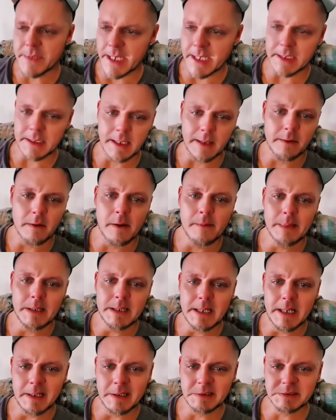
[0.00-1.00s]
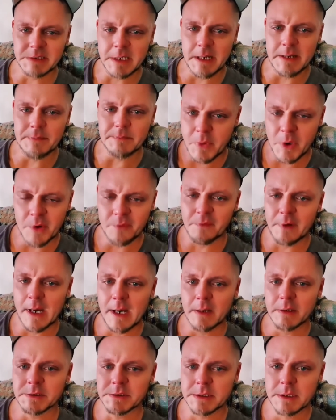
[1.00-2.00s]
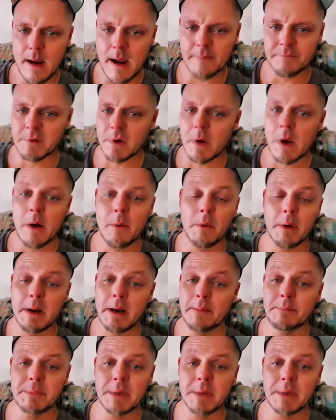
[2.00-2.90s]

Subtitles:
taken down all my dating site profiles. After all, when I'm